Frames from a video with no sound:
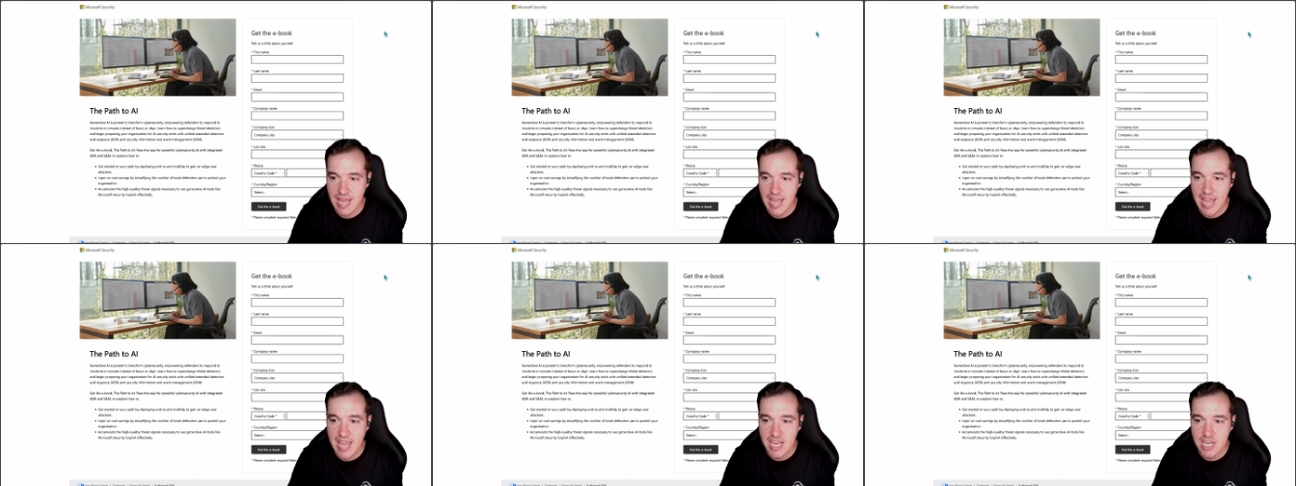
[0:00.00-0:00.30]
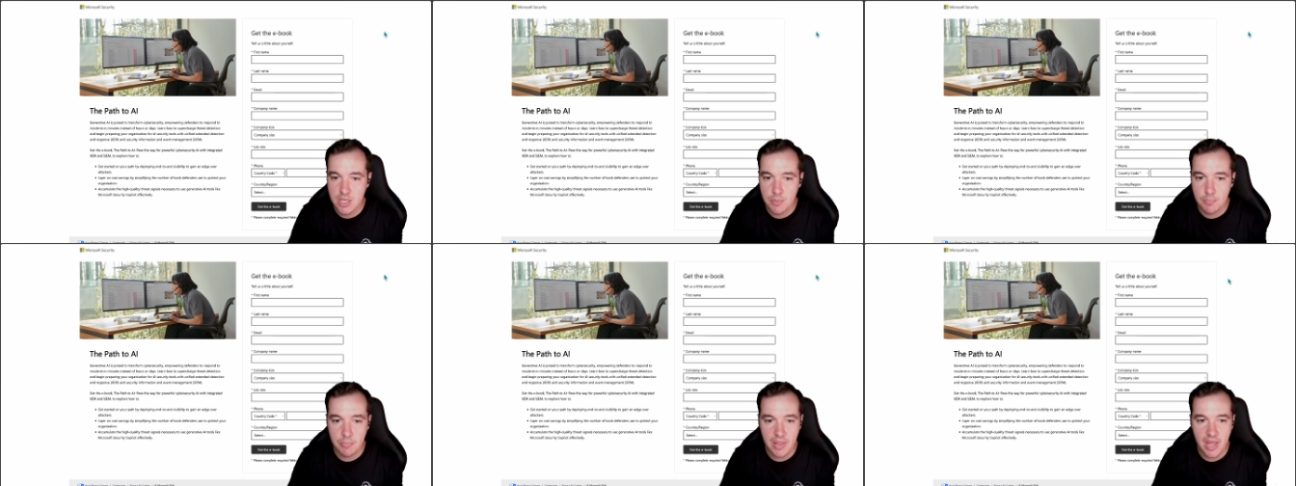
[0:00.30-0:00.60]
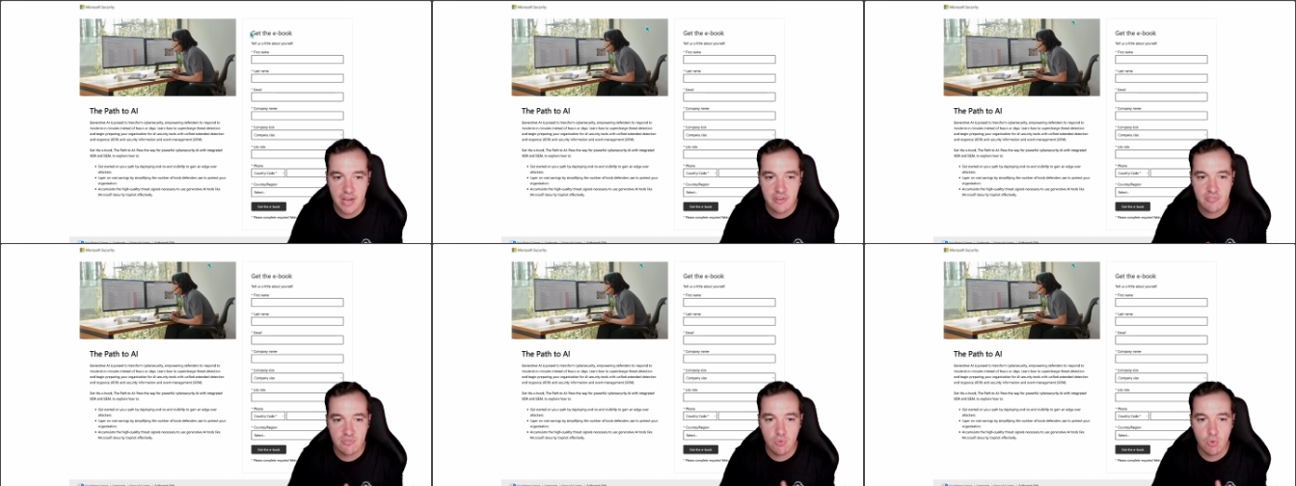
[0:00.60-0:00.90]
and the
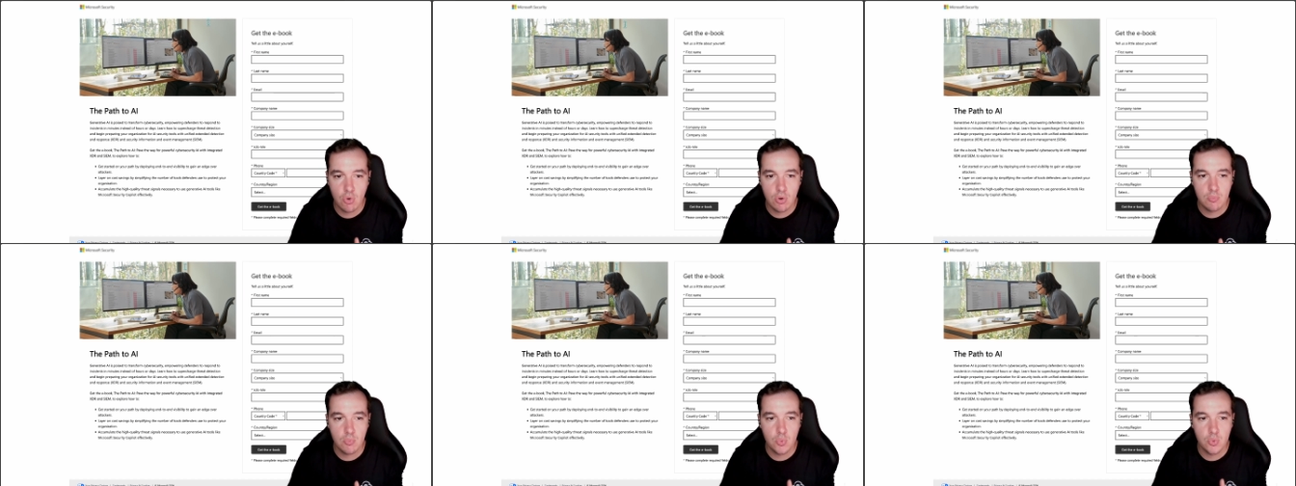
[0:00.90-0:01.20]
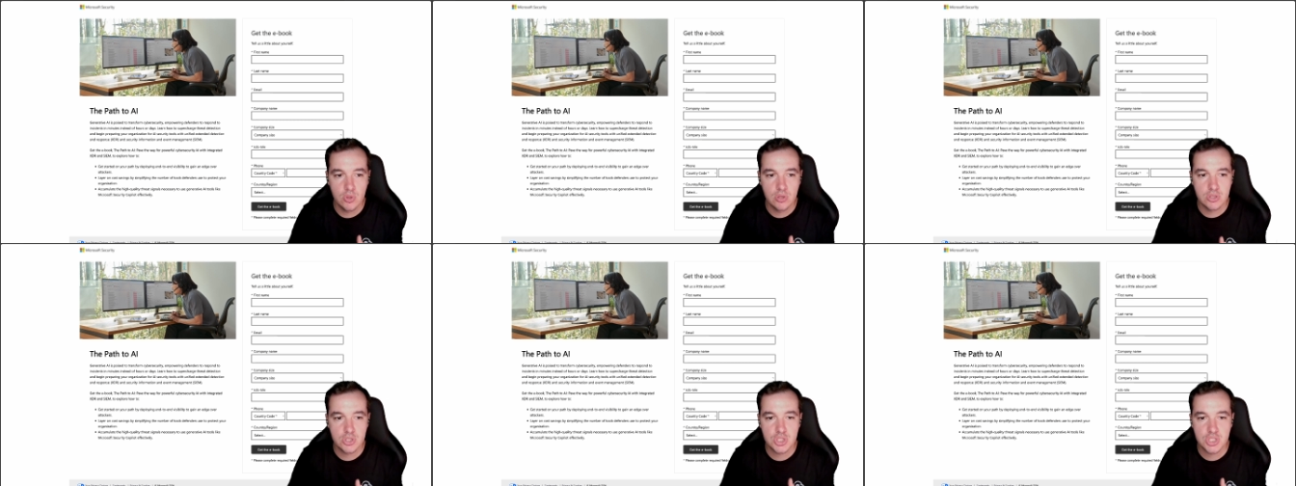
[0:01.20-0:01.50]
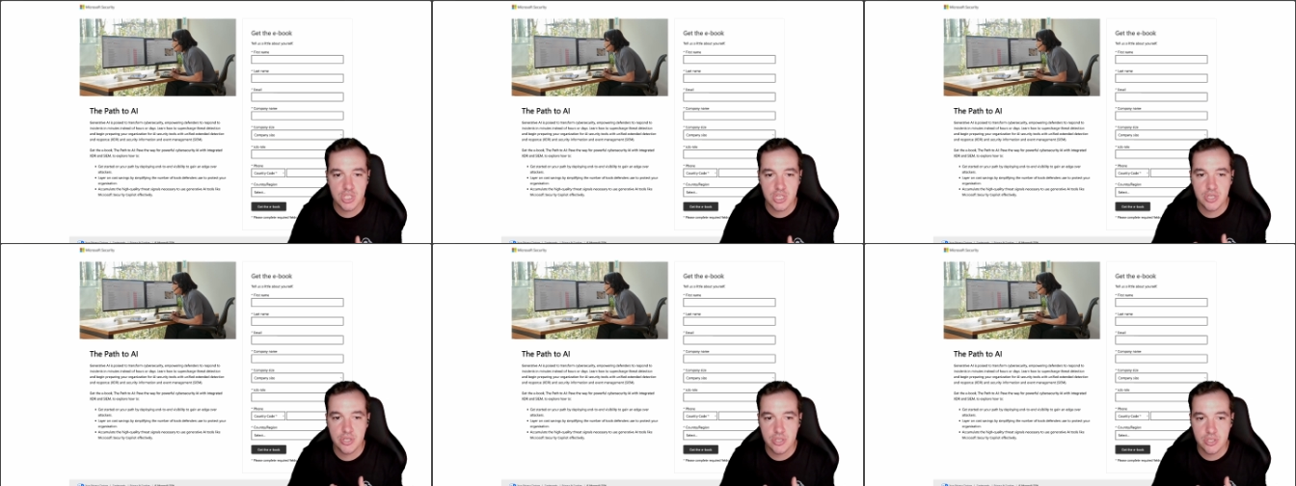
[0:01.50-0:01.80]
platform will
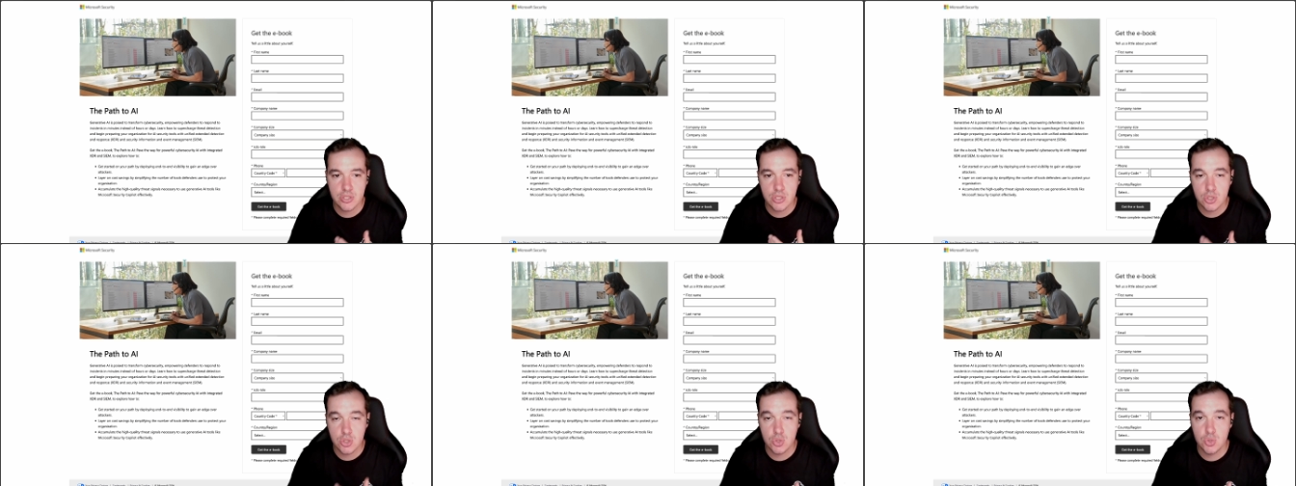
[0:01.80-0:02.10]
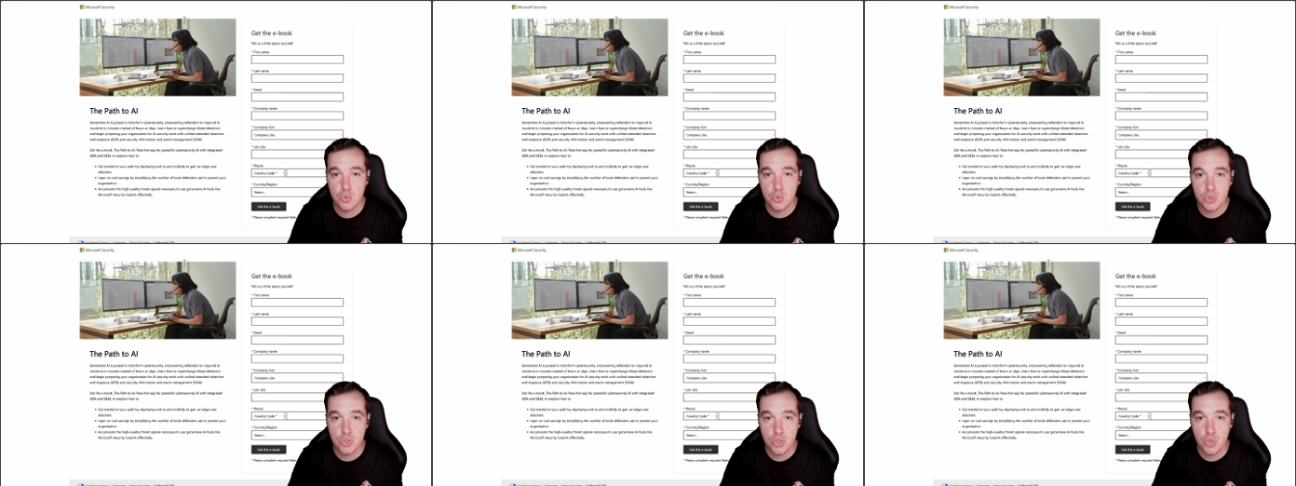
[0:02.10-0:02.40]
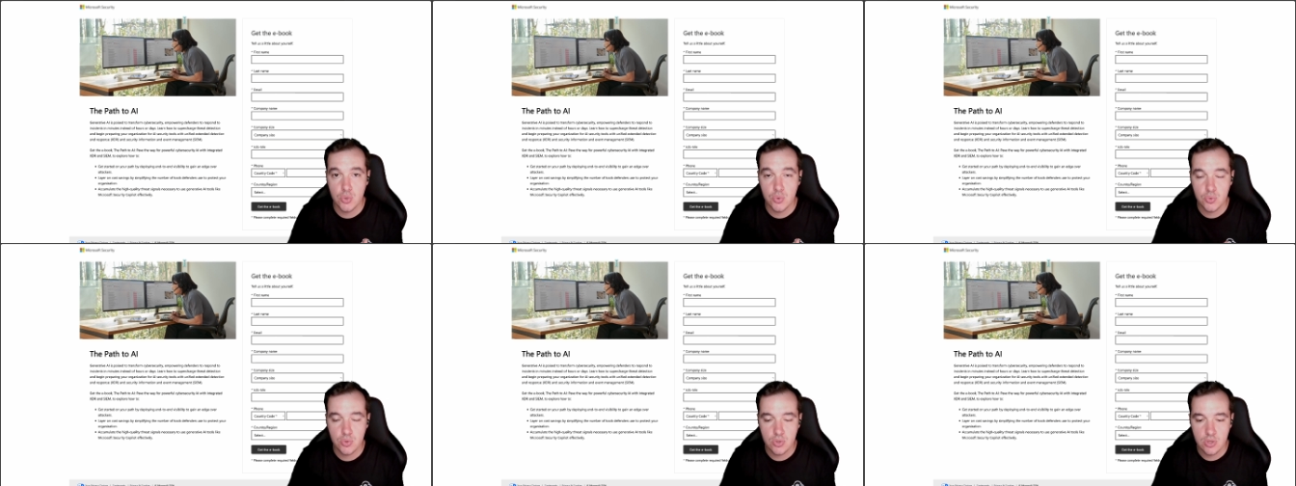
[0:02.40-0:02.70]
share it to
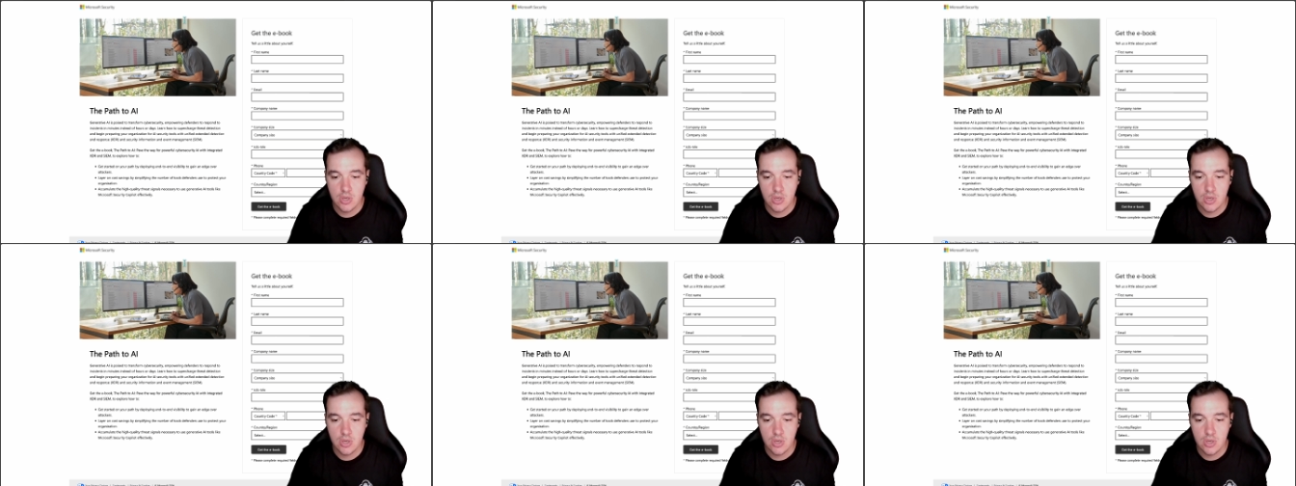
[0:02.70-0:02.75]
you.